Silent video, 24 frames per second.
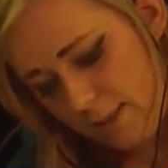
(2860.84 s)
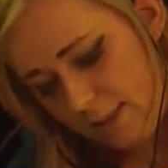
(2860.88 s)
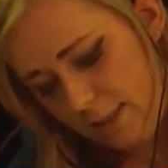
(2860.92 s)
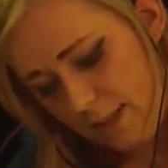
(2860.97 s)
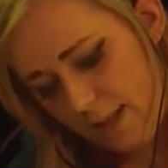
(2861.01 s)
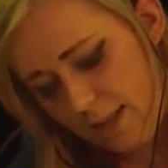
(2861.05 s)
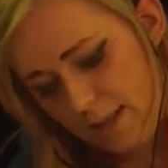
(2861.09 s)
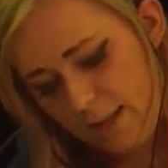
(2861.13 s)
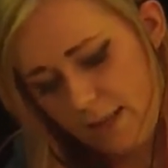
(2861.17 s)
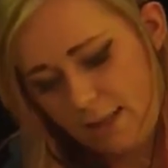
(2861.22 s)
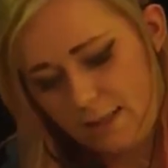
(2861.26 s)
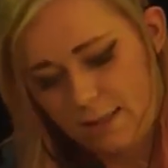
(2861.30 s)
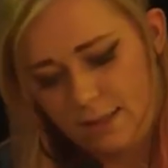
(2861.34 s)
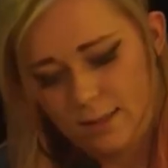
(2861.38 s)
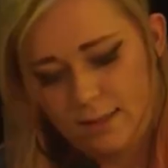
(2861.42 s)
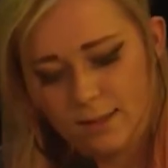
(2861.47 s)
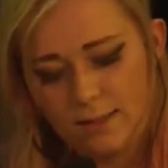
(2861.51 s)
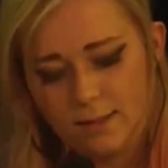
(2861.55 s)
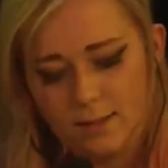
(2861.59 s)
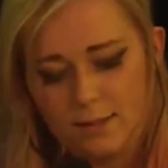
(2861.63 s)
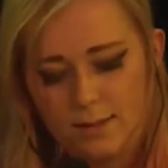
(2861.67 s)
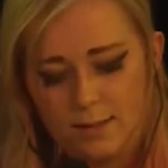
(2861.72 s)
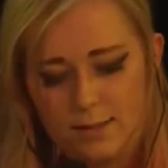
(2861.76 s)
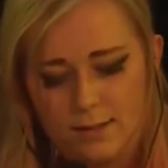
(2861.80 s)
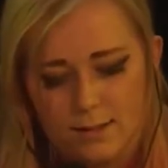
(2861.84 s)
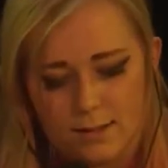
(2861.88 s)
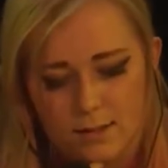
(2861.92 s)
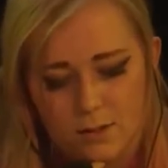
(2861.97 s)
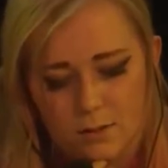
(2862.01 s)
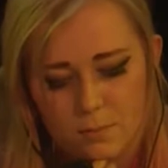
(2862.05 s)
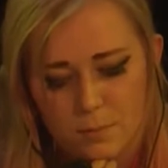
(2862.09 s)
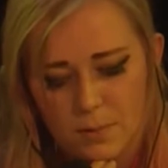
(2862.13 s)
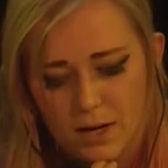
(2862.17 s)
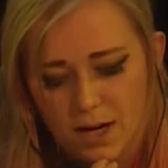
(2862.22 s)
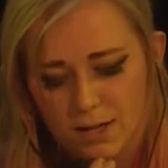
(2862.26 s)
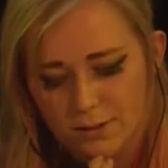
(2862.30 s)
say that this is
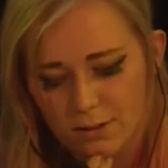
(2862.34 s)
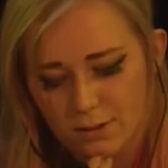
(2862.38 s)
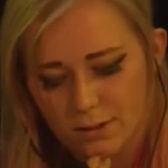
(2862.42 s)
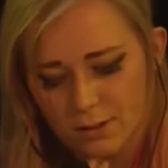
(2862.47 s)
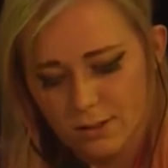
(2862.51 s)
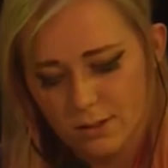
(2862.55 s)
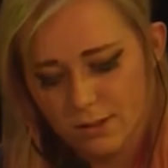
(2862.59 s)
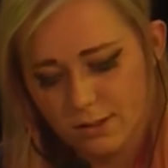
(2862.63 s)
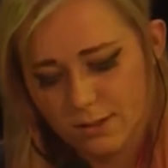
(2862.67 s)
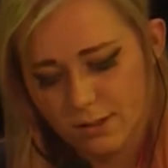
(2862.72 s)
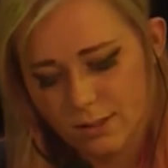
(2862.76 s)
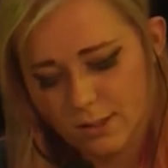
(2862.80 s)
your pattern.